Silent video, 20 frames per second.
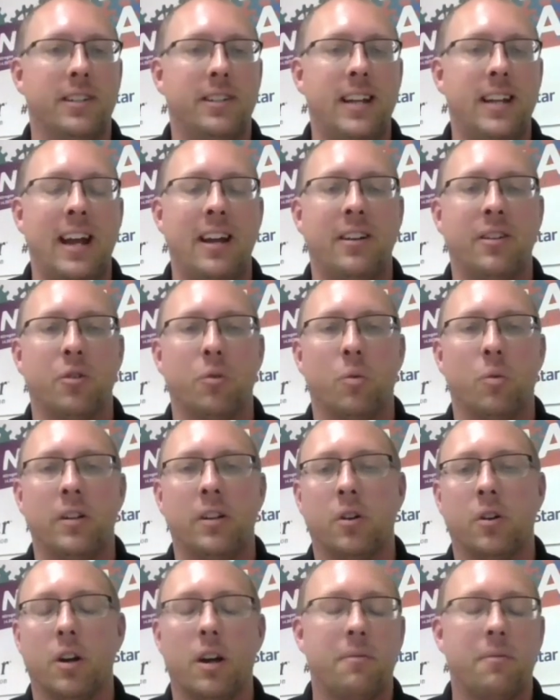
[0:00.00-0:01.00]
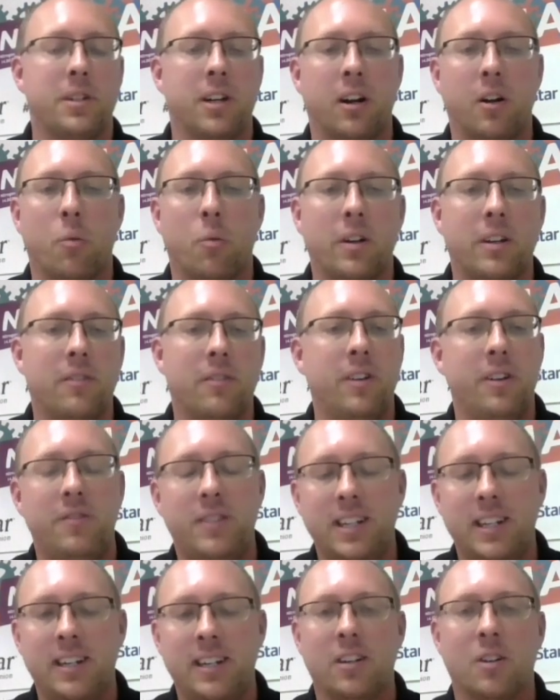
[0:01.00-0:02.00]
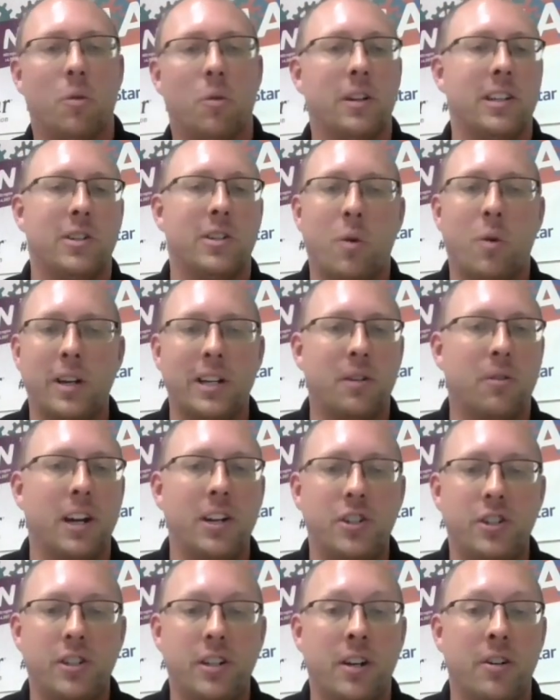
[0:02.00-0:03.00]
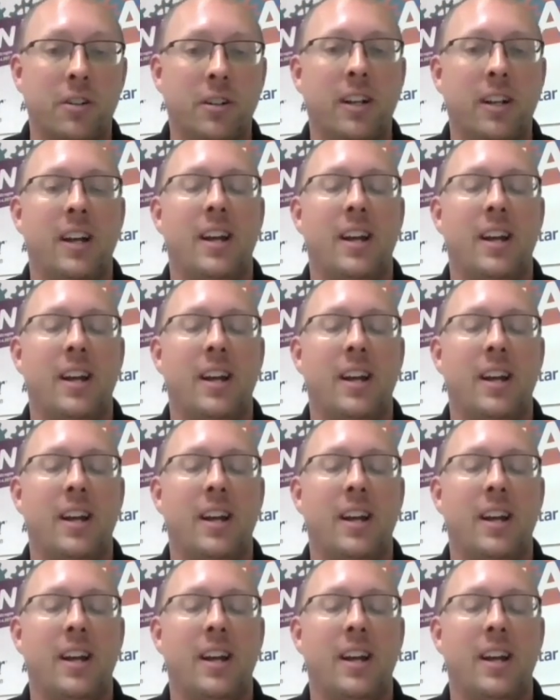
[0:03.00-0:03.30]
10 or 1 to 15 or 1 to 20 ratio,